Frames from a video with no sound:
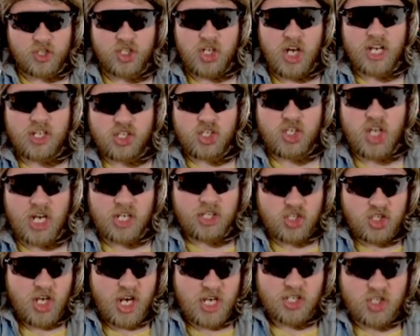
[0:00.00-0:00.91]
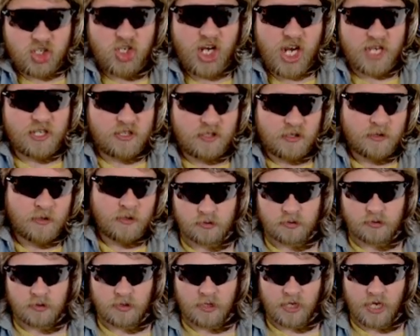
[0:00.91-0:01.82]
shit, shit, shit, shit!
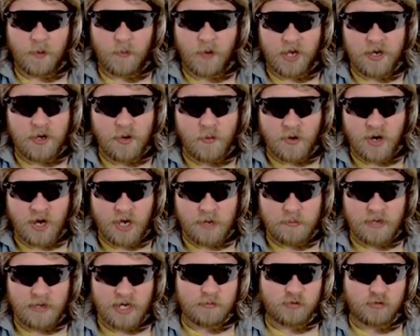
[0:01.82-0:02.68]
I want to run, but